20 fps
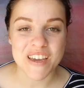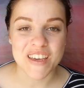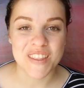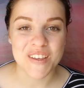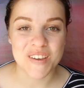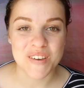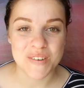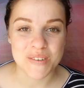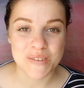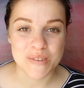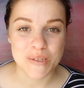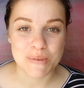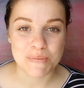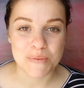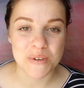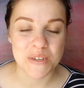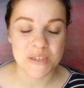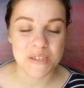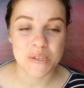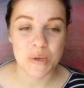and the girls this
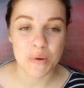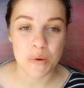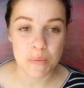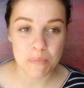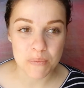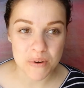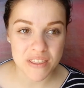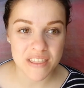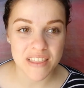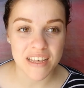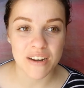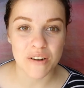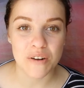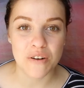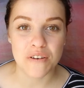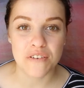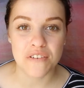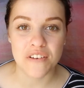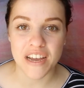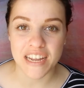morning. So I'll print that off.